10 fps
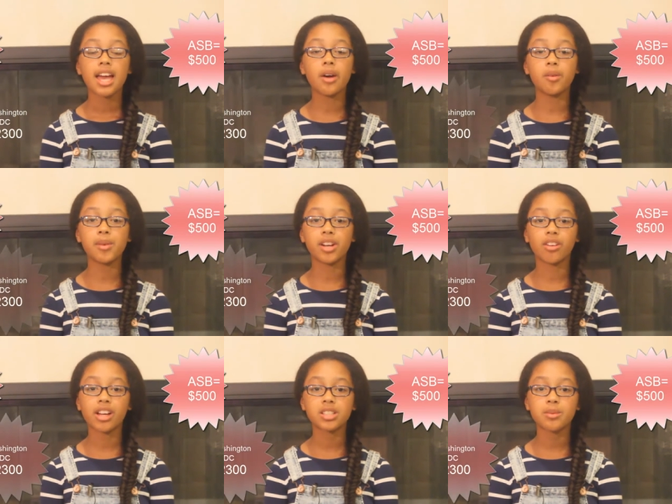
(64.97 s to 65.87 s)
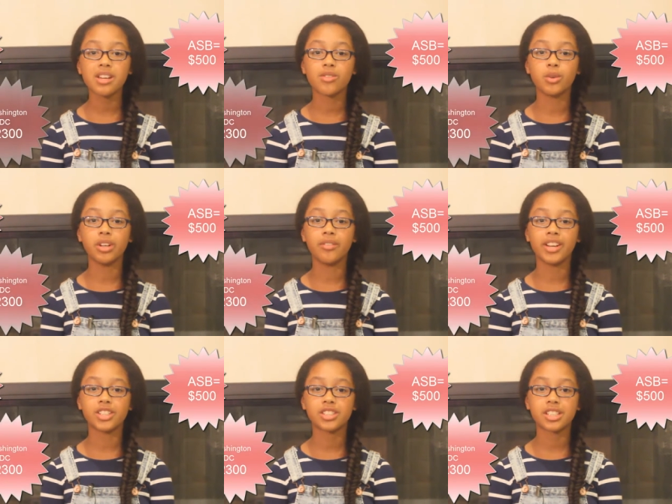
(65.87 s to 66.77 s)
It would mean a lot to me if you would
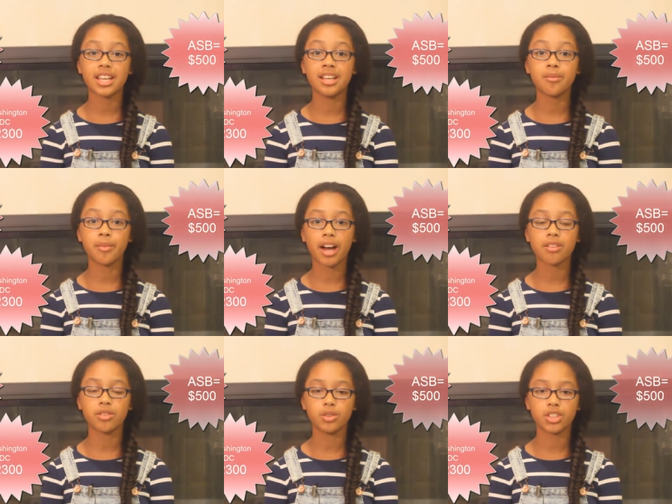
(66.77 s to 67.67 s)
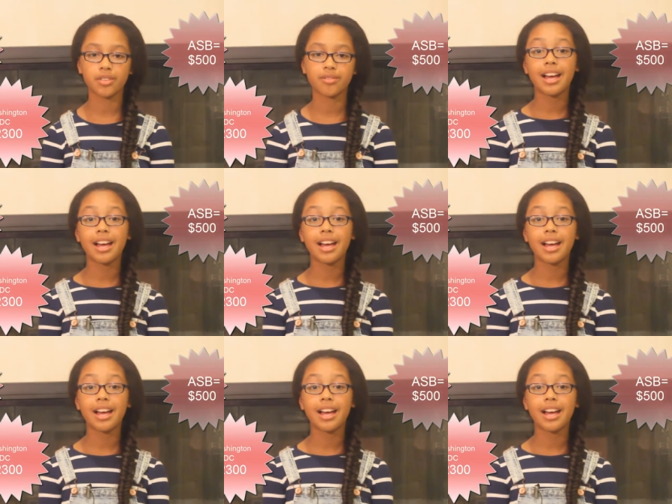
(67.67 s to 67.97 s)
invest in my future.